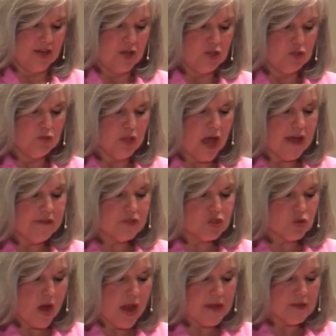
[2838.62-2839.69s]
Do life's
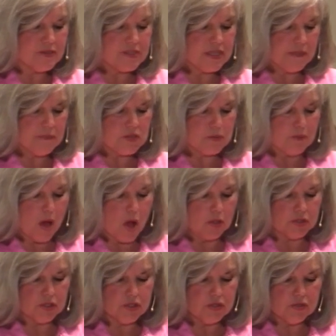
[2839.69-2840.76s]
trials seem
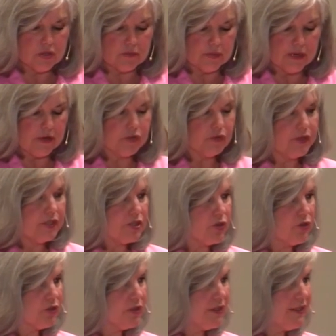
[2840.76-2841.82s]
small to you compared to
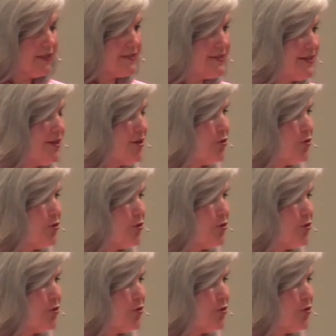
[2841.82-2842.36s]
eternity and seeing